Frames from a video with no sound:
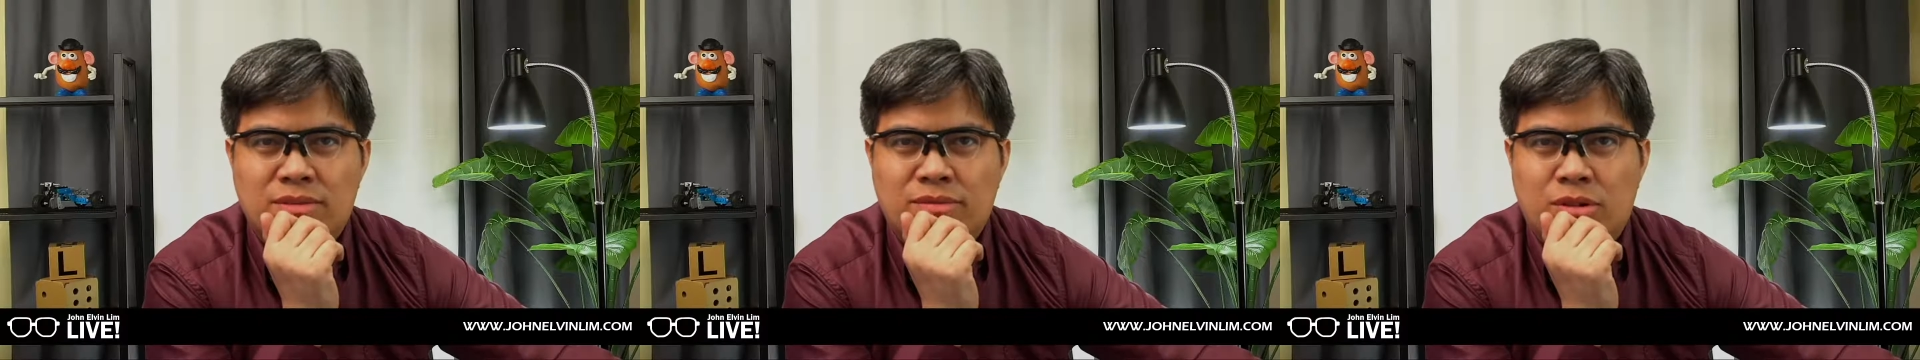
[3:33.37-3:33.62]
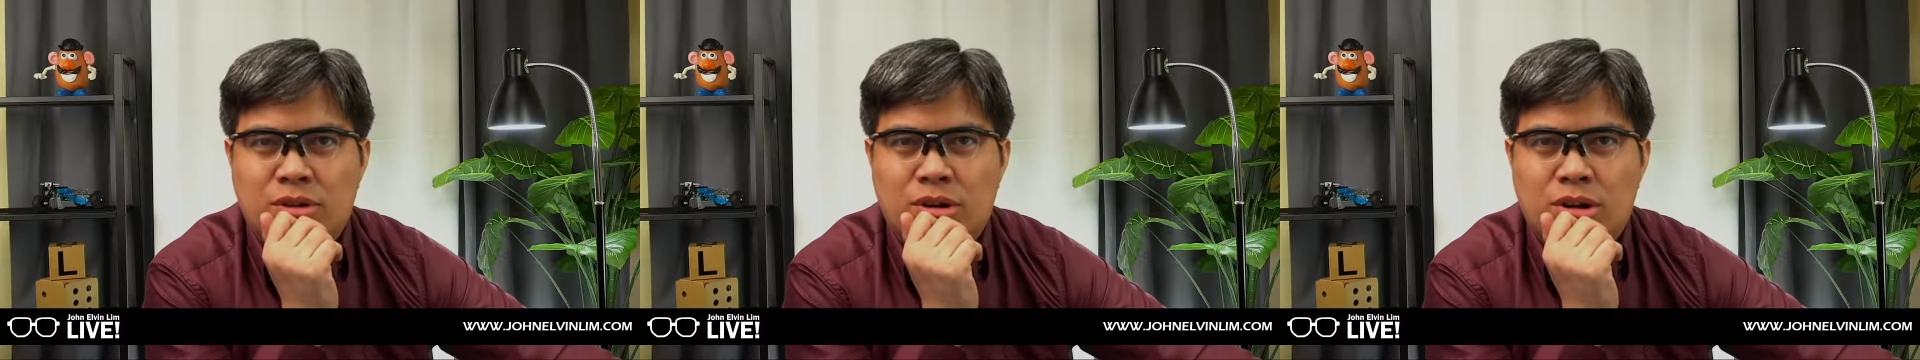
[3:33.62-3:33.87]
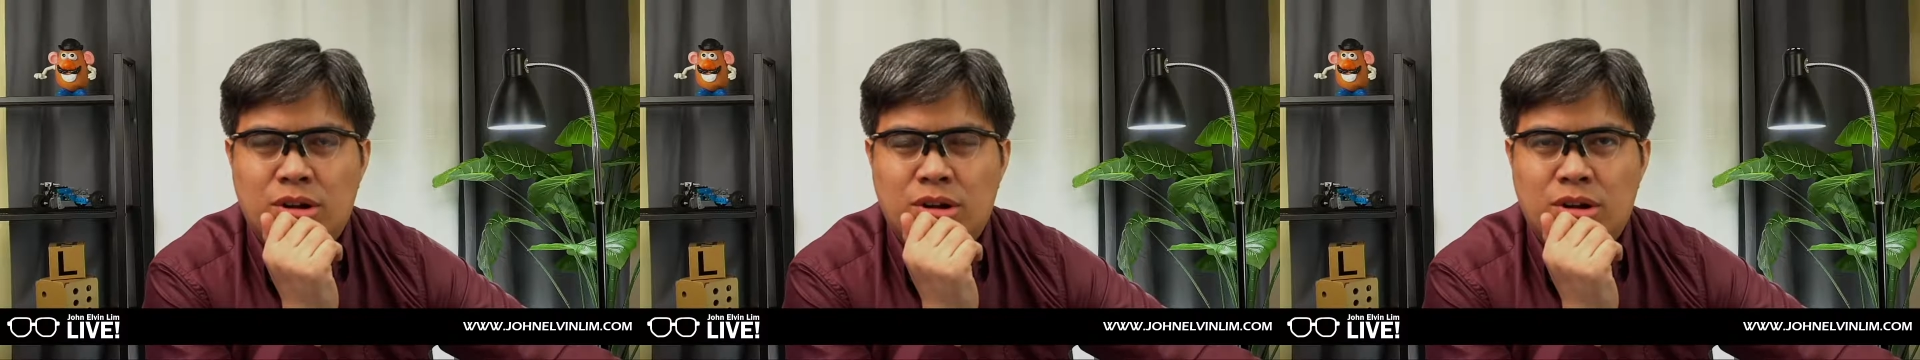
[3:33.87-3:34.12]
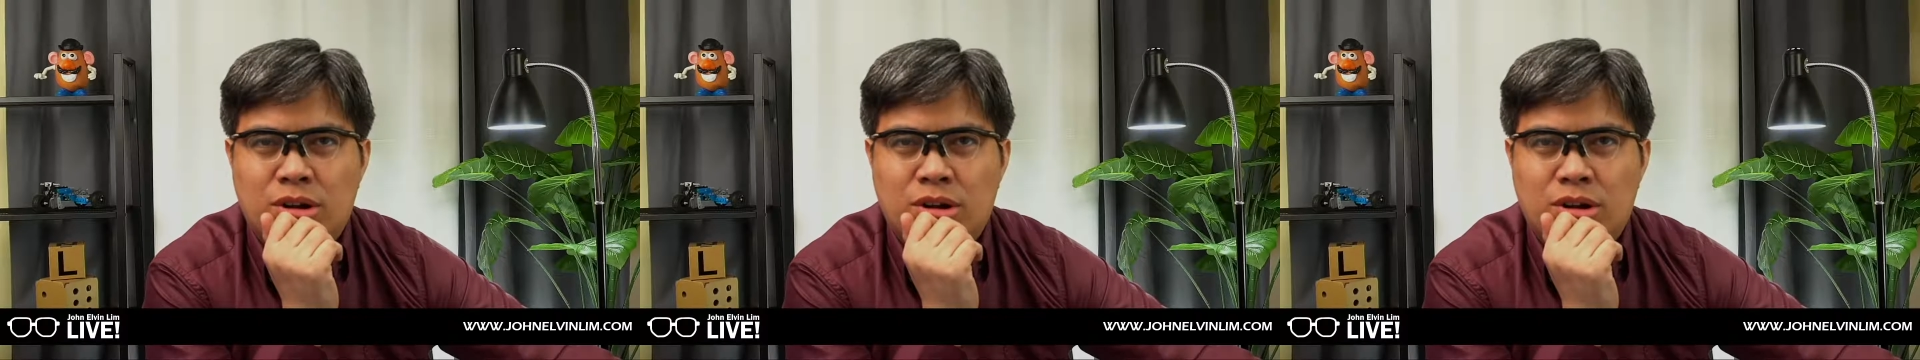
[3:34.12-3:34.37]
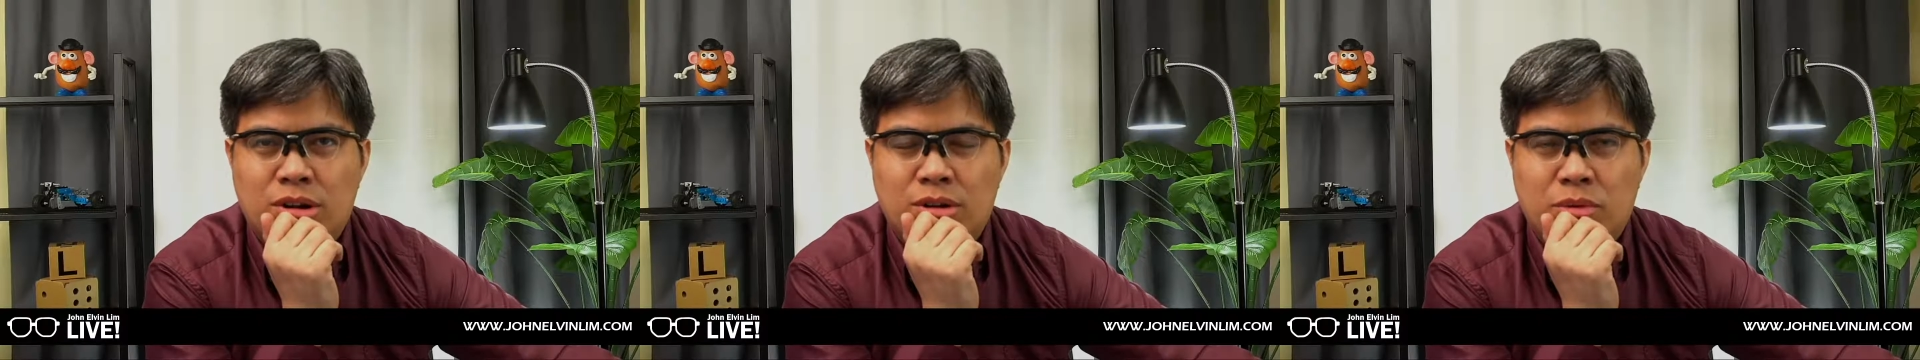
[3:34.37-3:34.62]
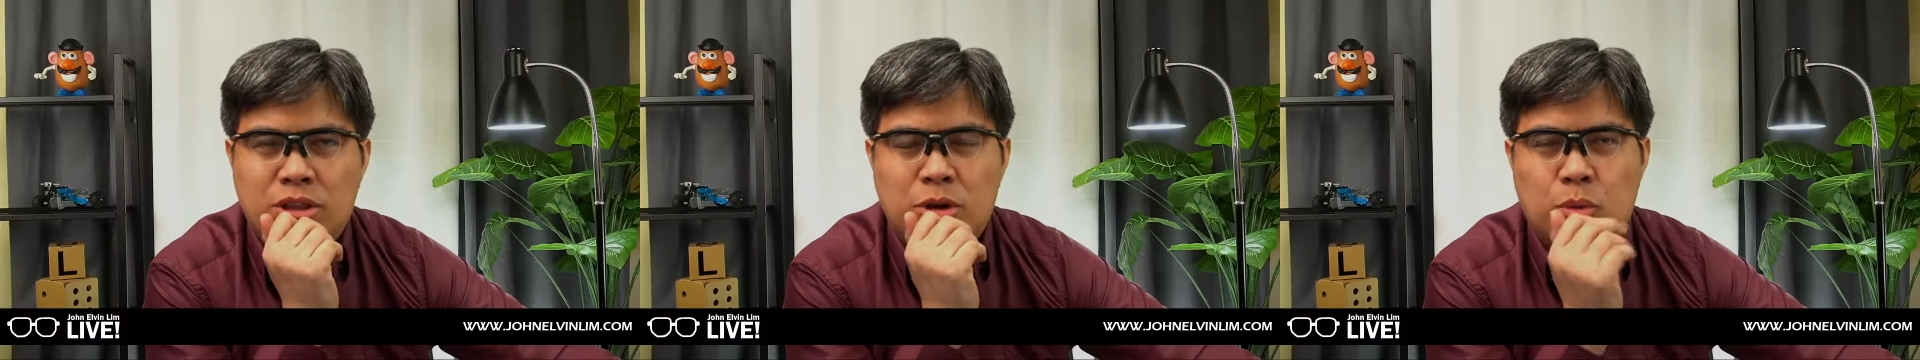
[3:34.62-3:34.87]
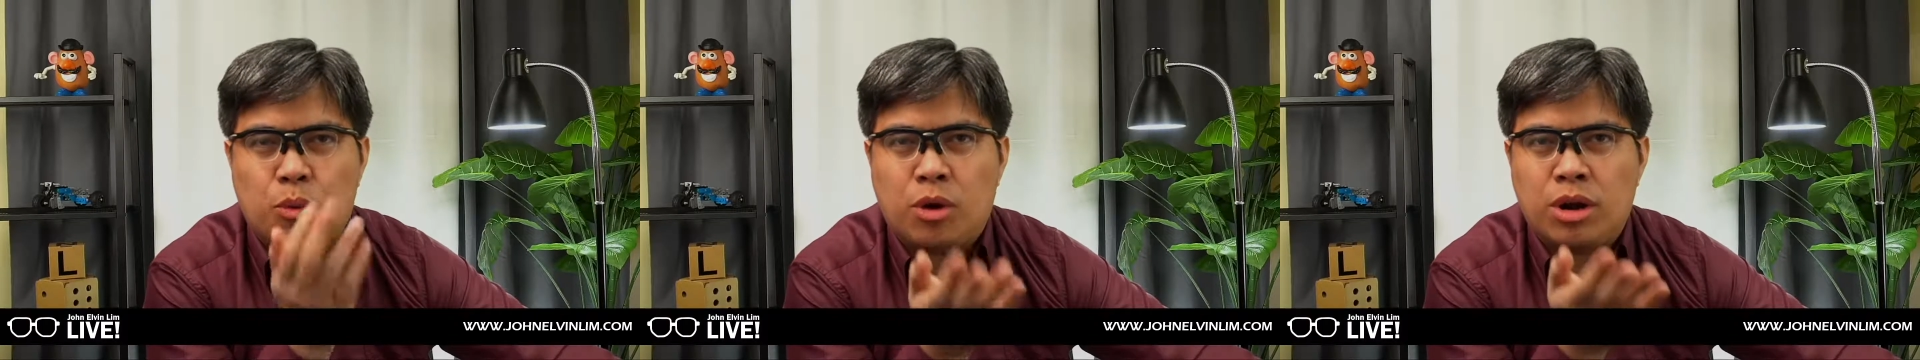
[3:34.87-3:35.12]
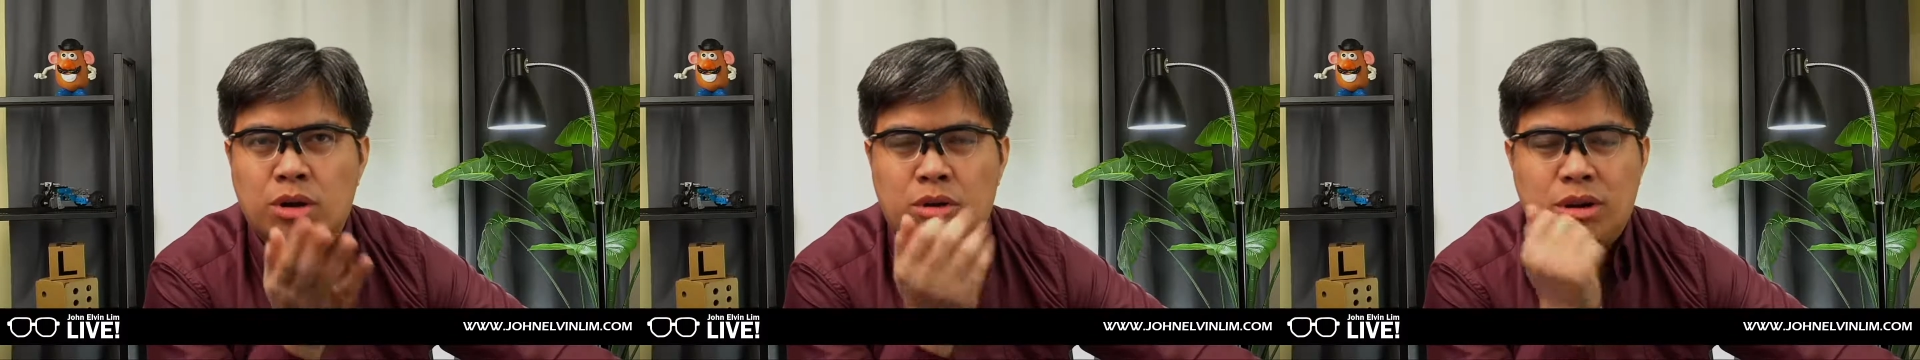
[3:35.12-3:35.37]
for whether
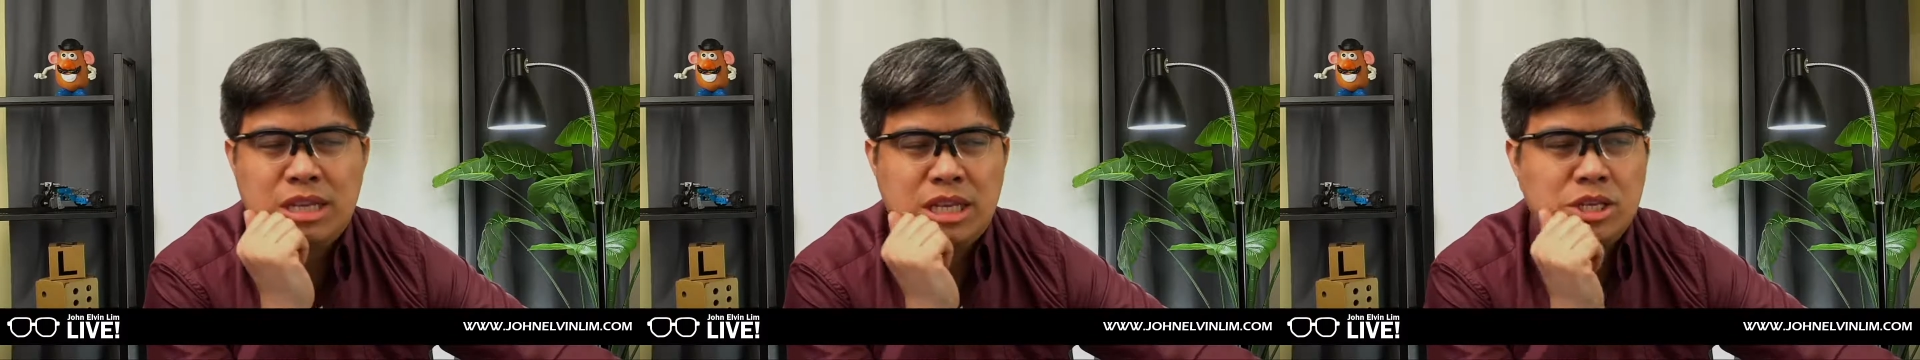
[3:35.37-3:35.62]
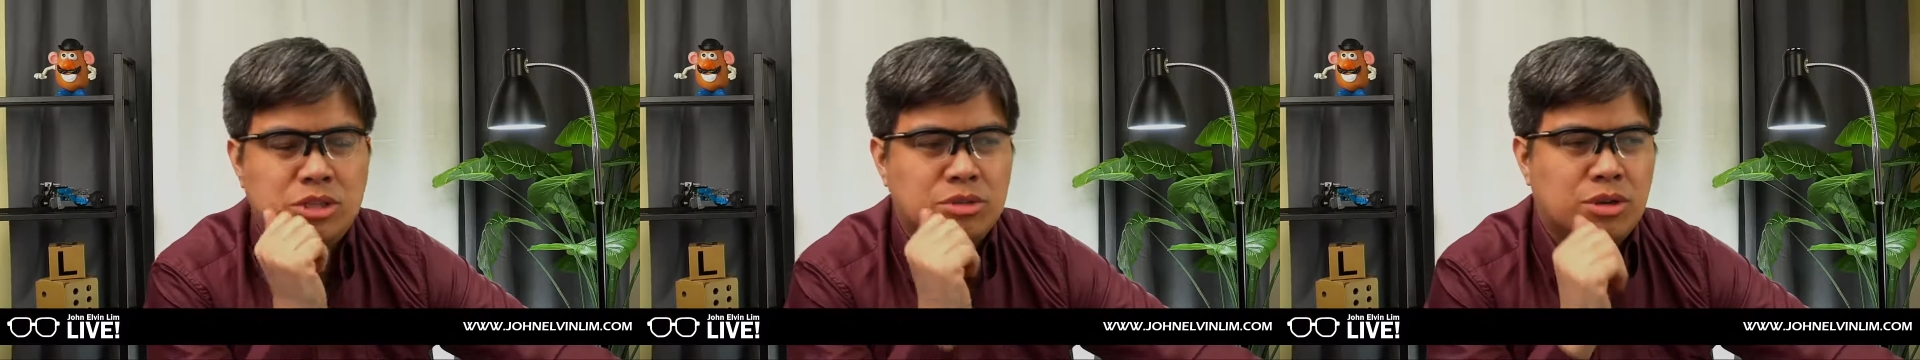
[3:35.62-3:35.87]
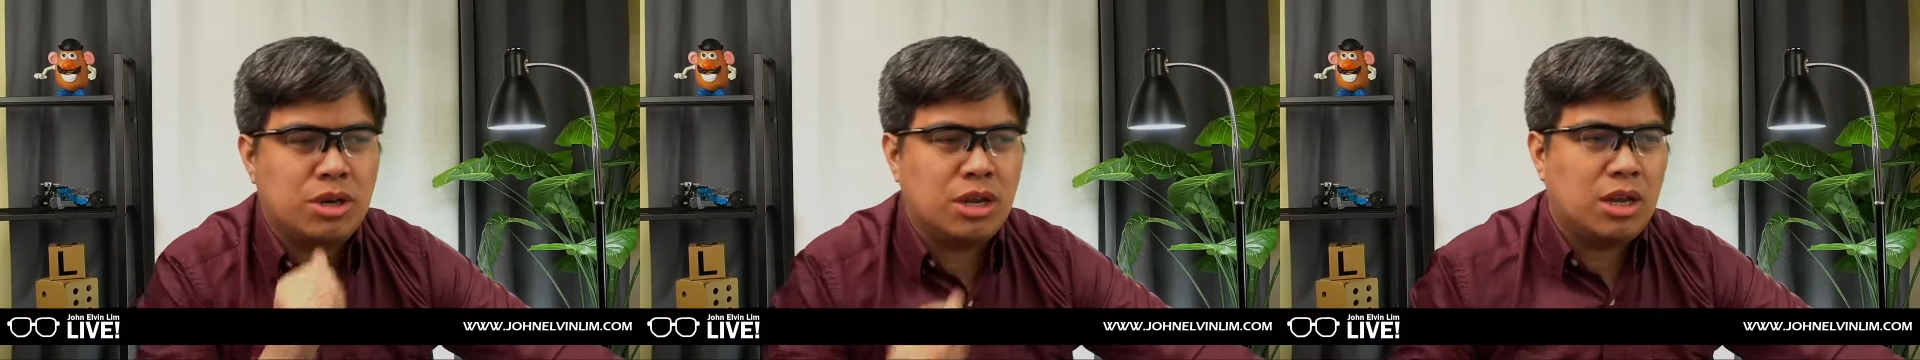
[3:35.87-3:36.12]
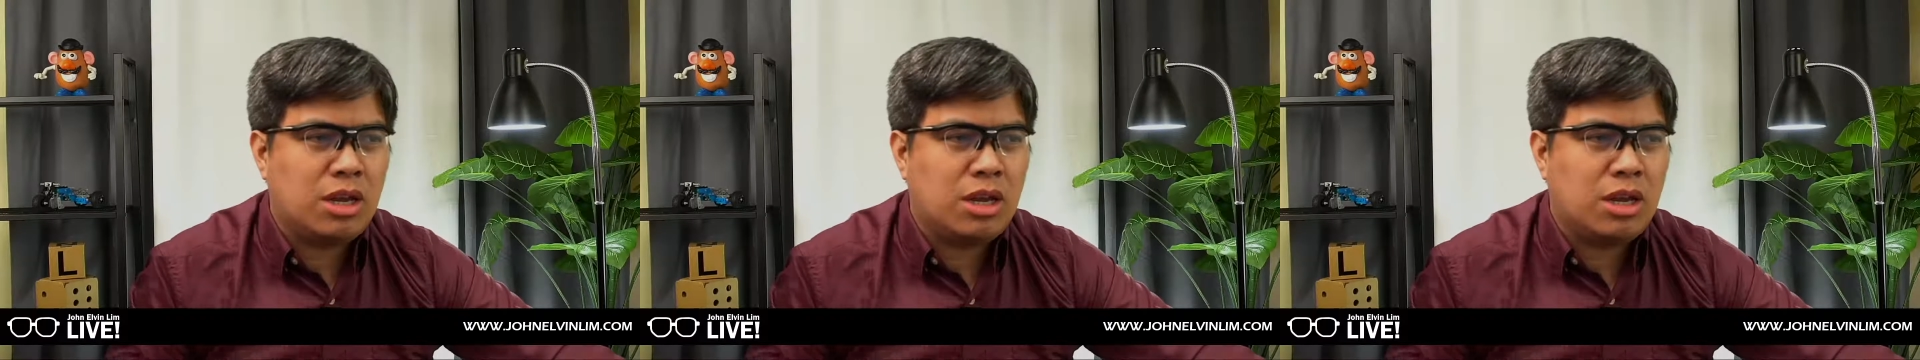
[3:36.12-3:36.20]
work or leisure,